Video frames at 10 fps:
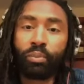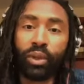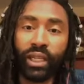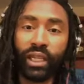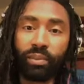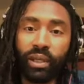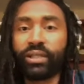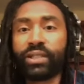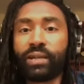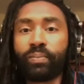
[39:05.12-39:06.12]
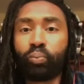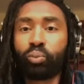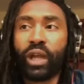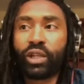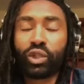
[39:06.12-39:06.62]
looking because
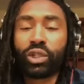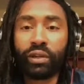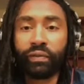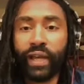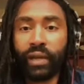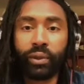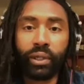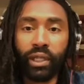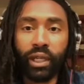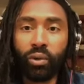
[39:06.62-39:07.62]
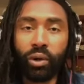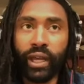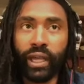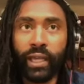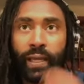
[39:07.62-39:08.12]
I just couldn't find one, you know, or
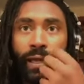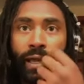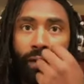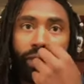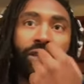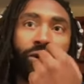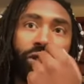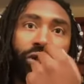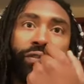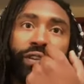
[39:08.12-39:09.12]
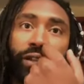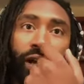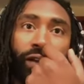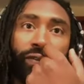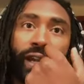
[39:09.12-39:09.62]
like I was still doing
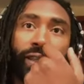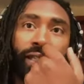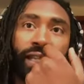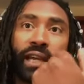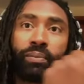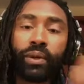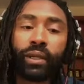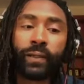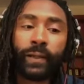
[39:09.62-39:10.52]
photography at the time, but